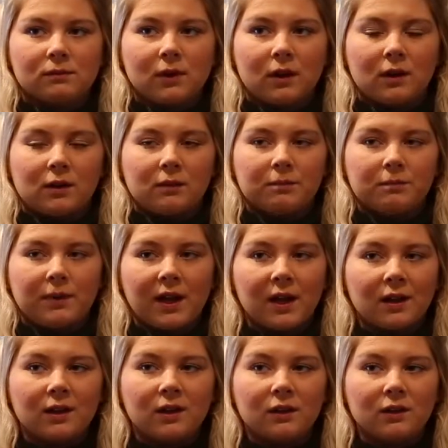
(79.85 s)

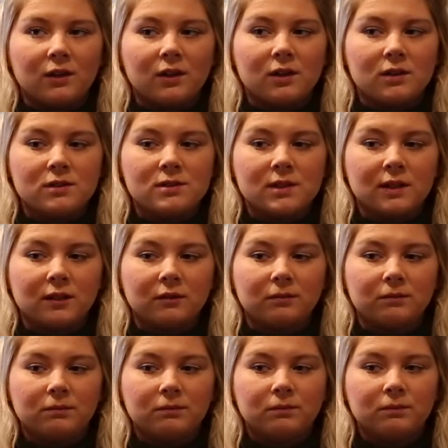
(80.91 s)
painkillers,
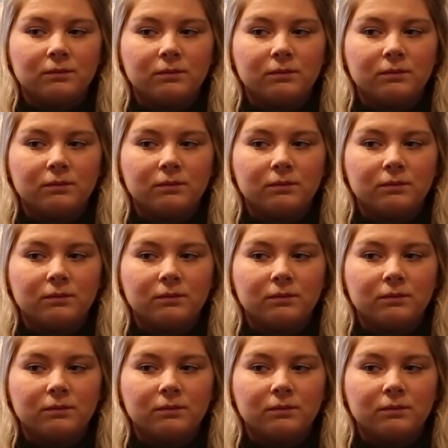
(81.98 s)
and